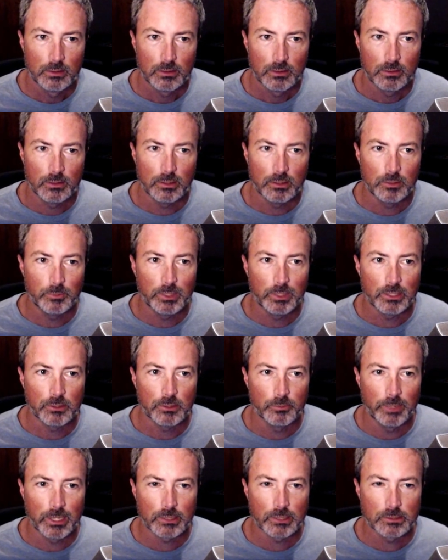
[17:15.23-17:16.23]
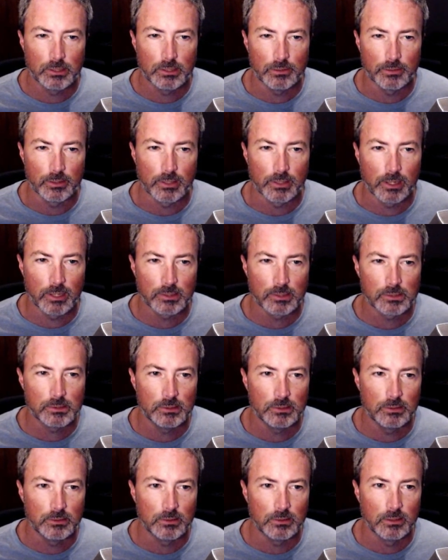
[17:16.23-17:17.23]
then you make your max health a
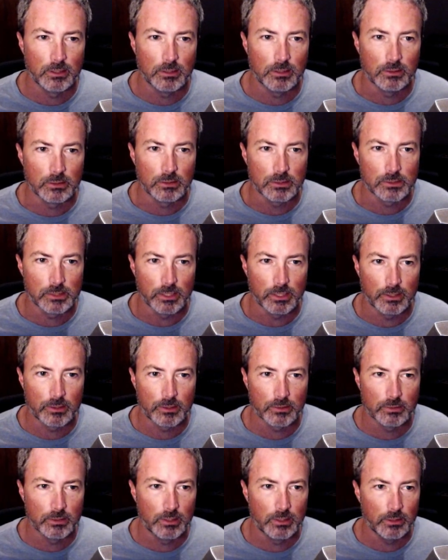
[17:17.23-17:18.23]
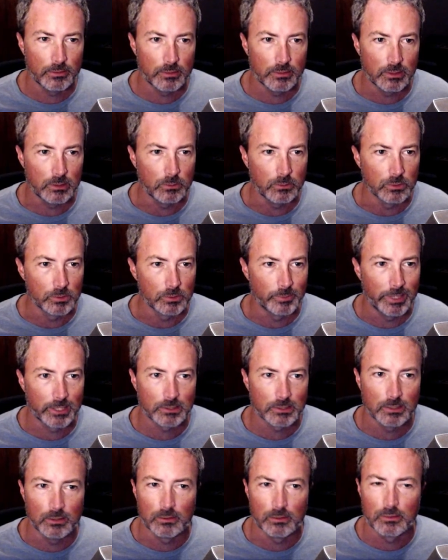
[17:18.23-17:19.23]
constant, and you can say current health equals max
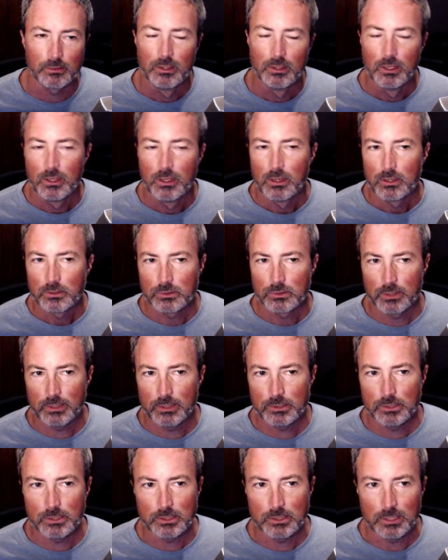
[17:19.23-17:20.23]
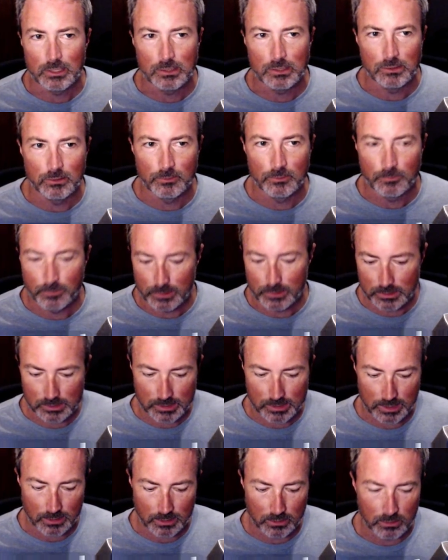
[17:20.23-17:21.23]
health. That's just easier if we
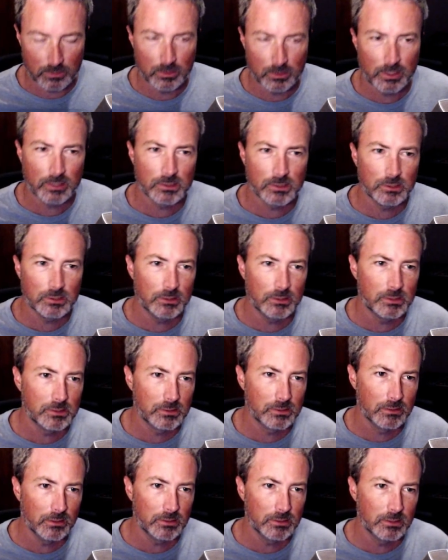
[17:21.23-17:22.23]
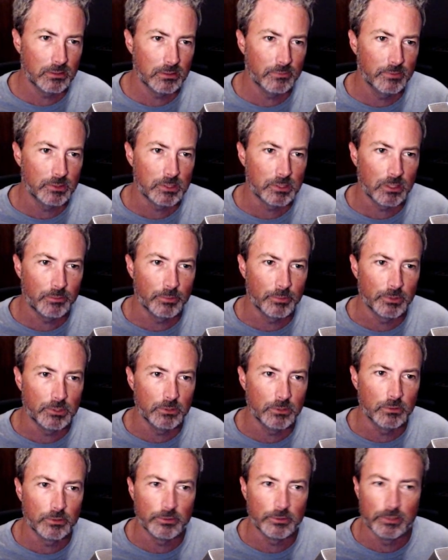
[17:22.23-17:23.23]
say, oh, actually, let's give the chopper
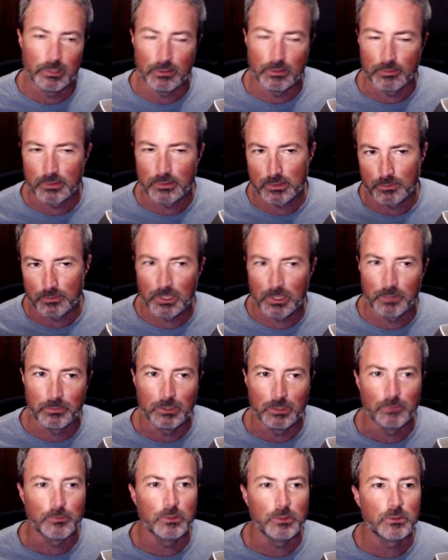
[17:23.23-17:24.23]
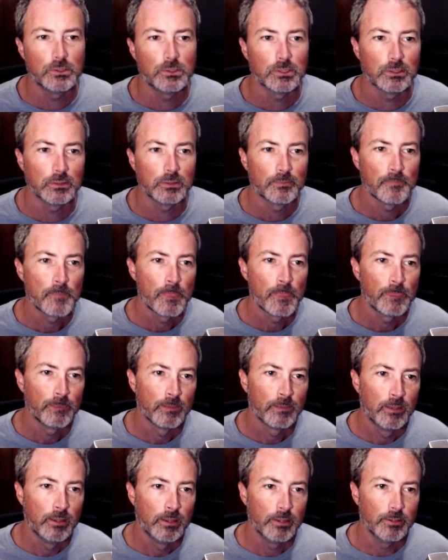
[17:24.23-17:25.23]
200 health sometime in the future.
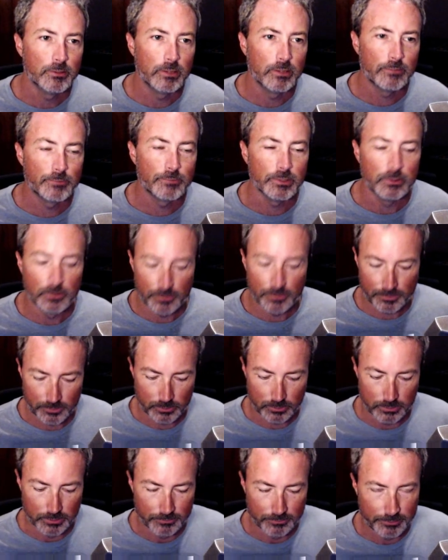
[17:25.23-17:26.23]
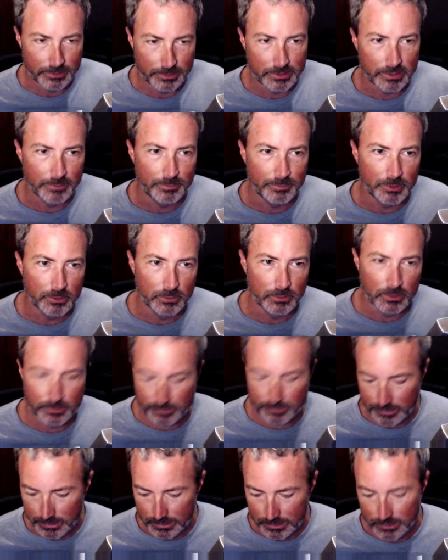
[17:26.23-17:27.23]
You don't have to go through and retype 200
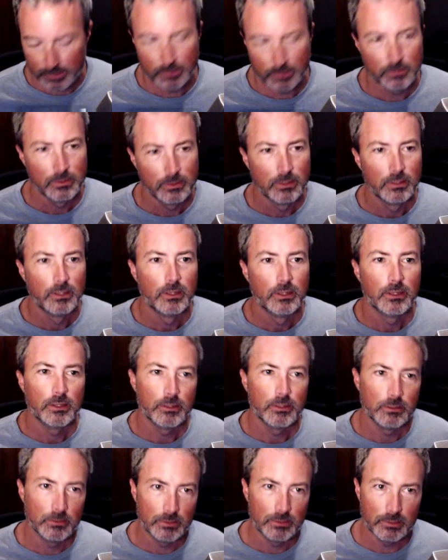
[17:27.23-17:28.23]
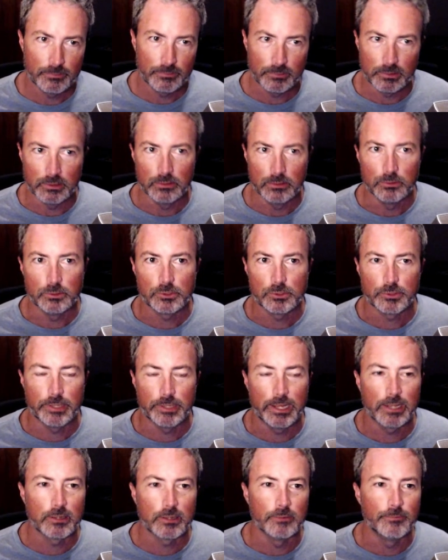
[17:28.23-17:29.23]
here. You definitely lose
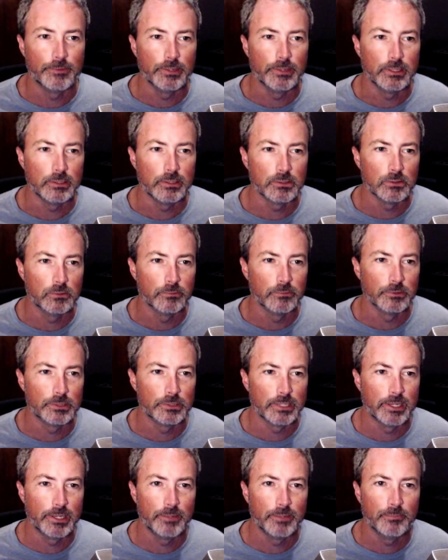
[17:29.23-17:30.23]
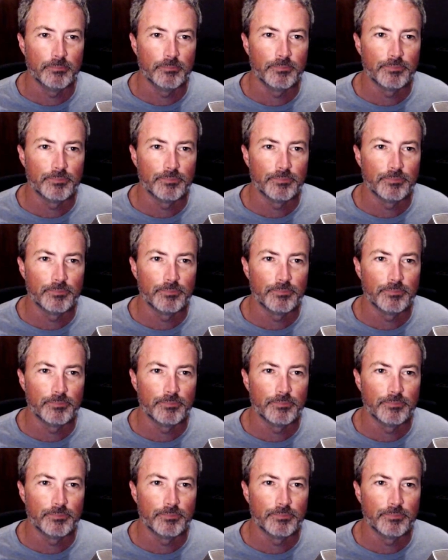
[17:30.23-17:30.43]
track of things over time.